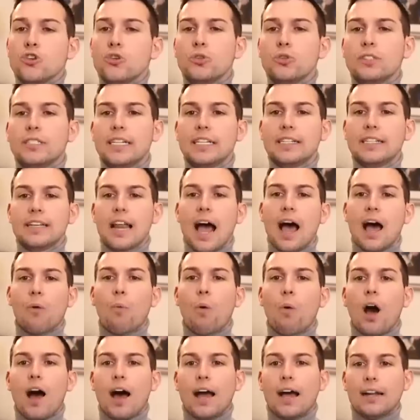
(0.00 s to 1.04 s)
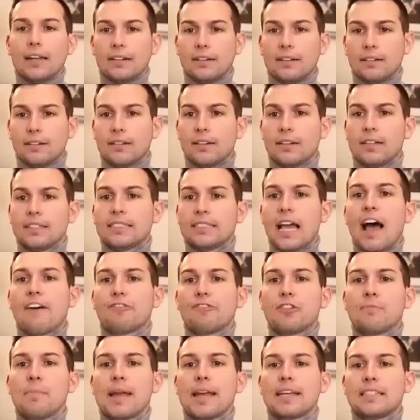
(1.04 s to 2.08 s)
you did not want to have
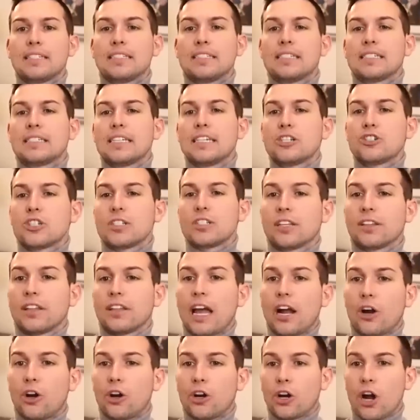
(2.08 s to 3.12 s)
to make the decision to let her